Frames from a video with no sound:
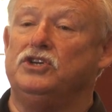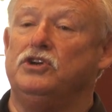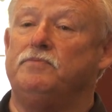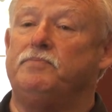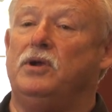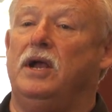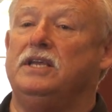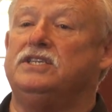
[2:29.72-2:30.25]
her
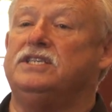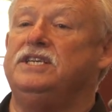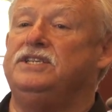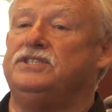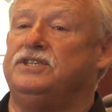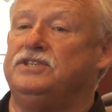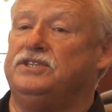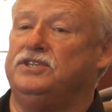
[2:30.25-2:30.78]

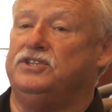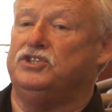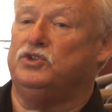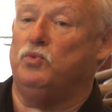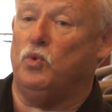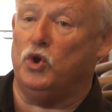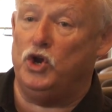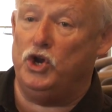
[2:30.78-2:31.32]

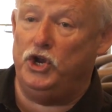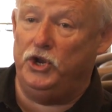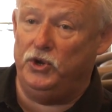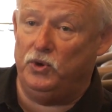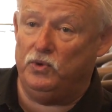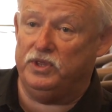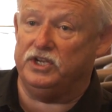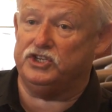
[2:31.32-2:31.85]
prostheses were
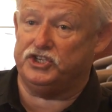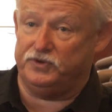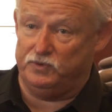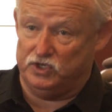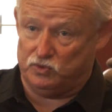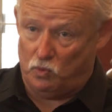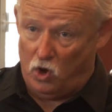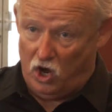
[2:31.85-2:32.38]
new that she
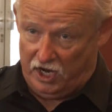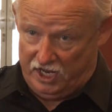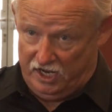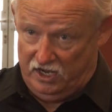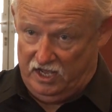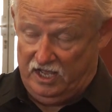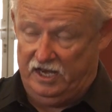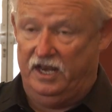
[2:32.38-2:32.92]
was
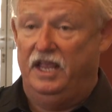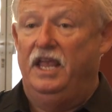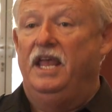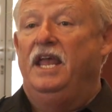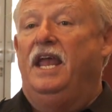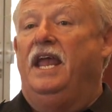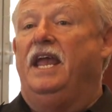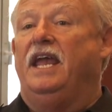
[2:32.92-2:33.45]
walking on
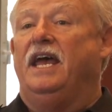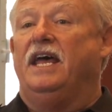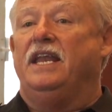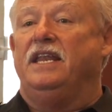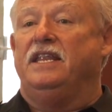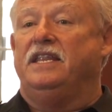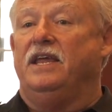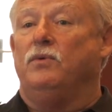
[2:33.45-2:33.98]

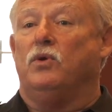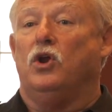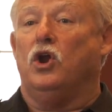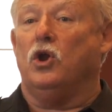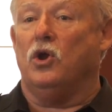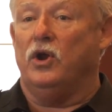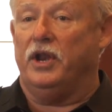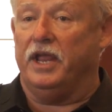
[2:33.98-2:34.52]
and they were
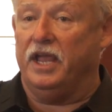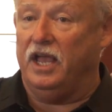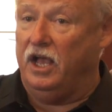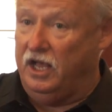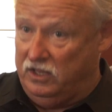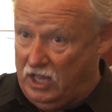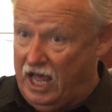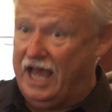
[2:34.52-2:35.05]
hurting
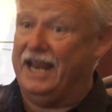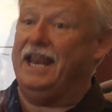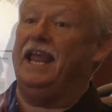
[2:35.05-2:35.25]
a lot